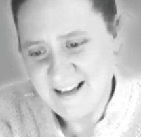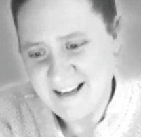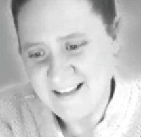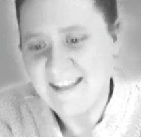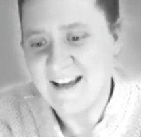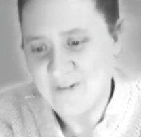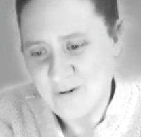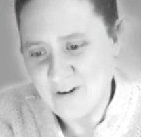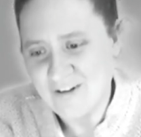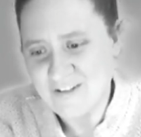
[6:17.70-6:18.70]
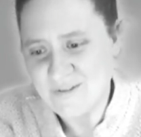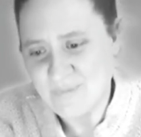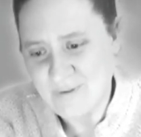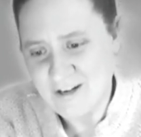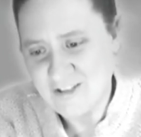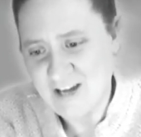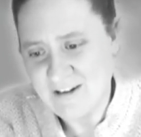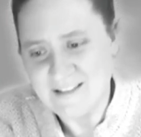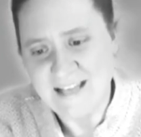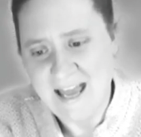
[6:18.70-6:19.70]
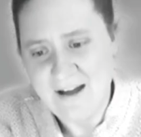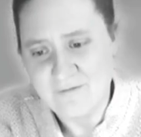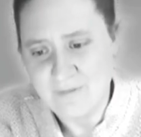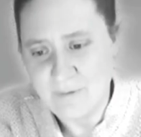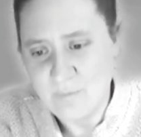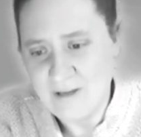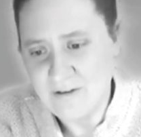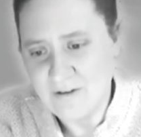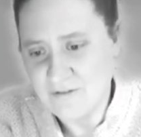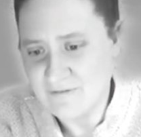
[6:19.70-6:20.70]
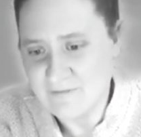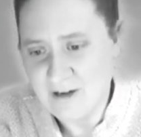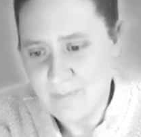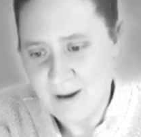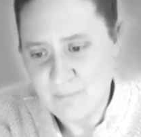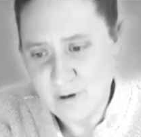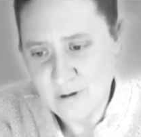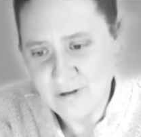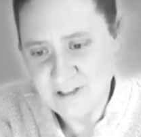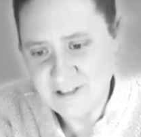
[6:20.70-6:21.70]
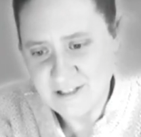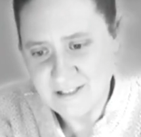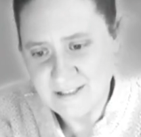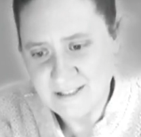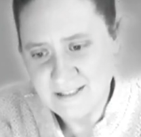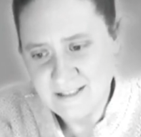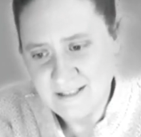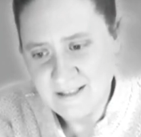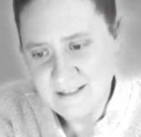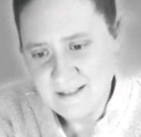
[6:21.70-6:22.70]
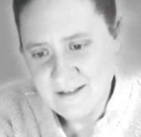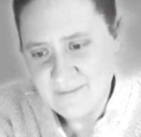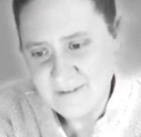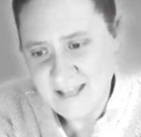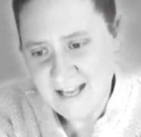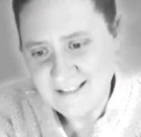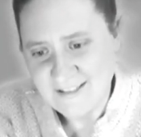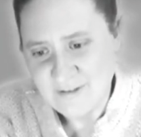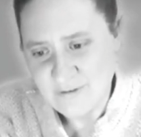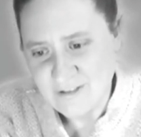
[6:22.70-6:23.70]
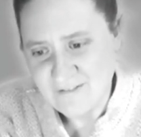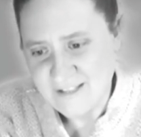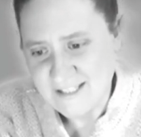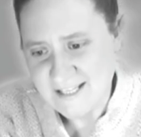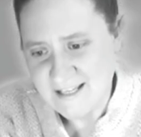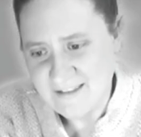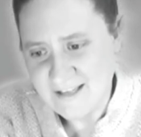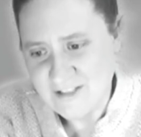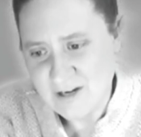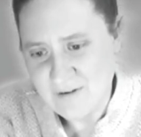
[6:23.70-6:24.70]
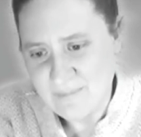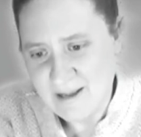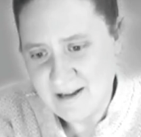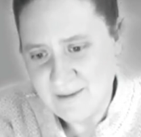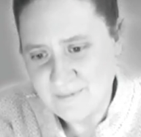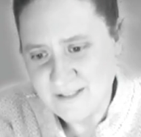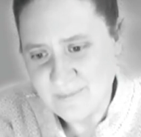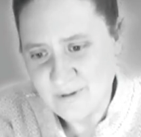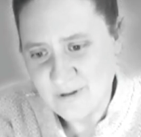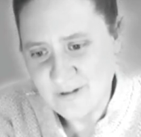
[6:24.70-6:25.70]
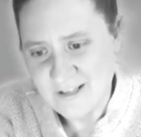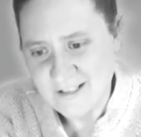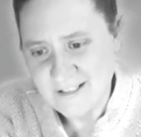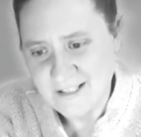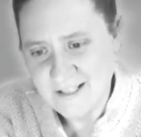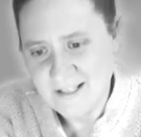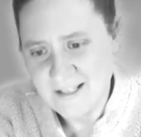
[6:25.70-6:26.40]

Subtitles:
Yeah, orders were shouted down from the windows of nearby brokerages, with the execution of the sale then shouted back up to the brokerage.